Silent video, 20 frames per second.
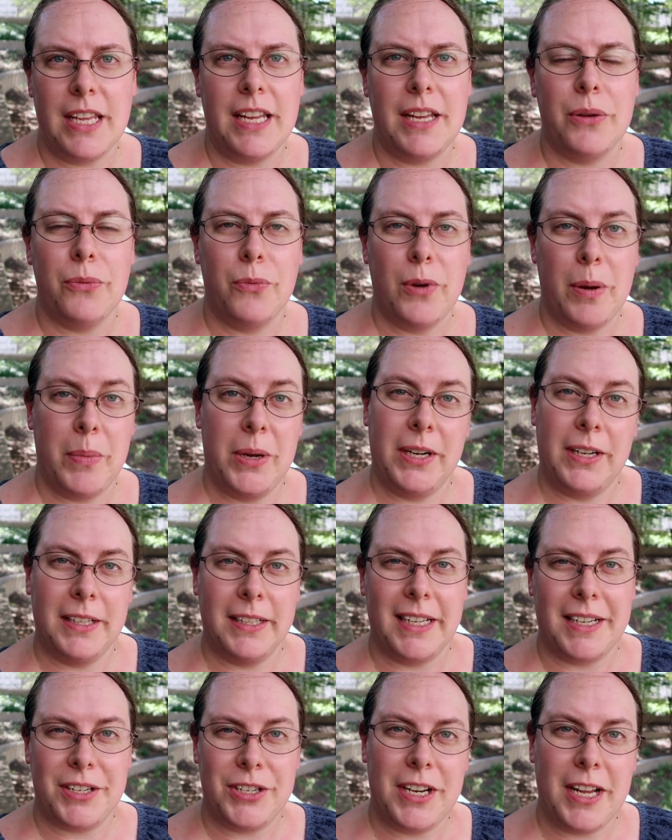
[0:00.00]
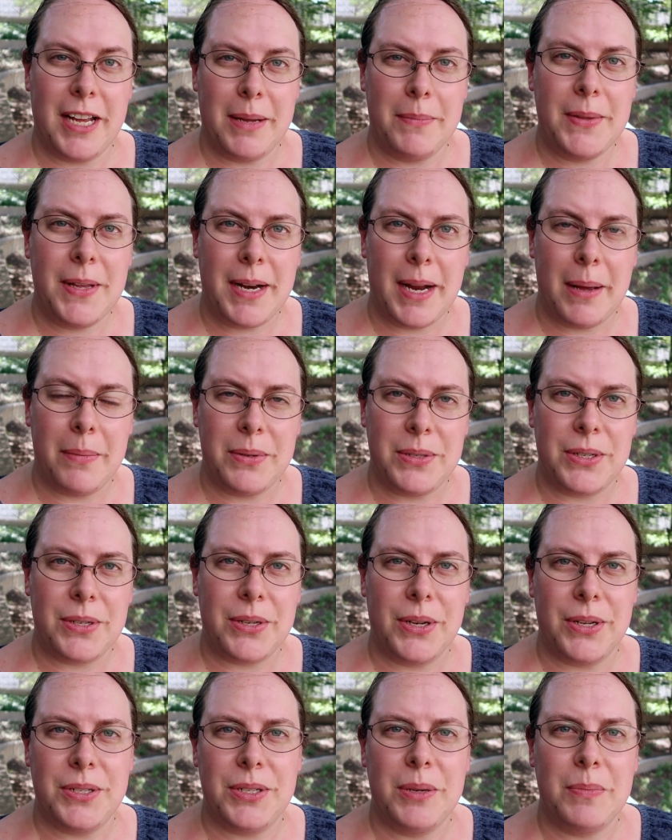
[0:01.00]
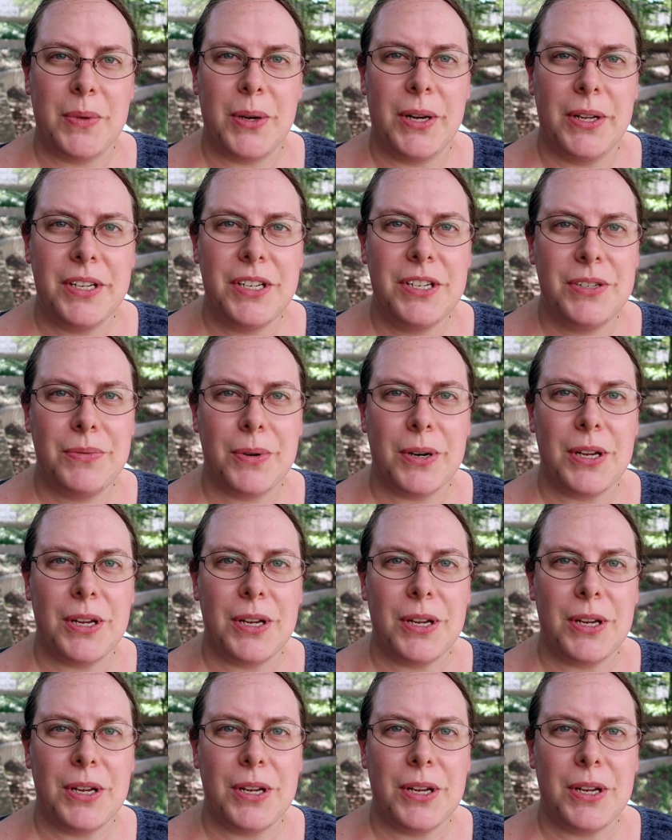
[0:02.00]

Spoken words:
the ribbon collection game that happens at Costume College,